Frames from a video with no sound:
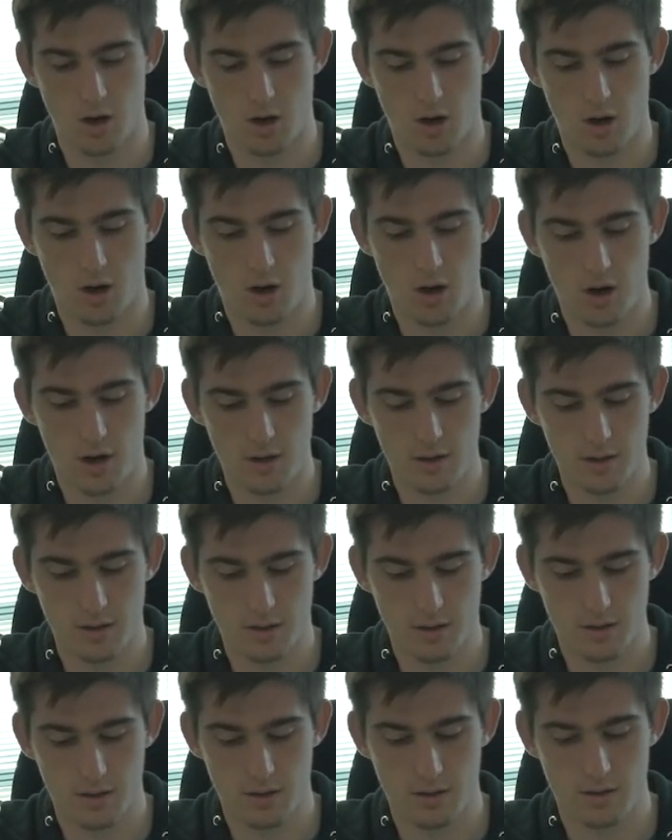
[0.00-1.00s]
on
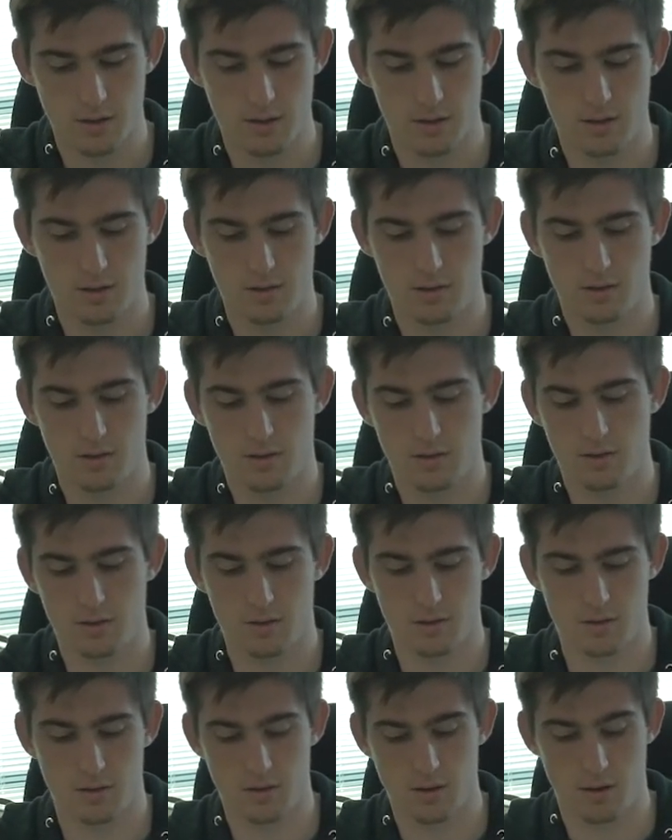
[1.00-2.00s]

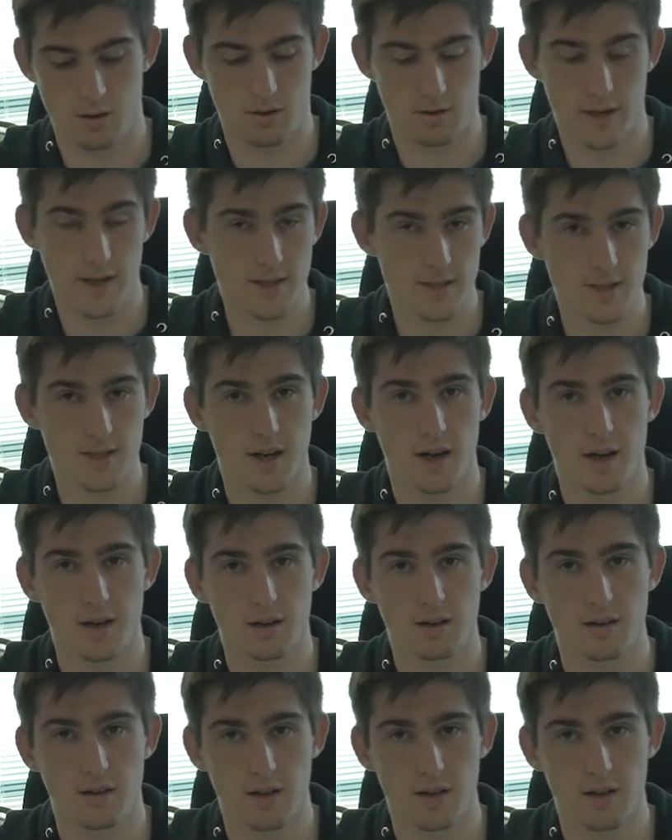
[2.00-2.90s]
or inside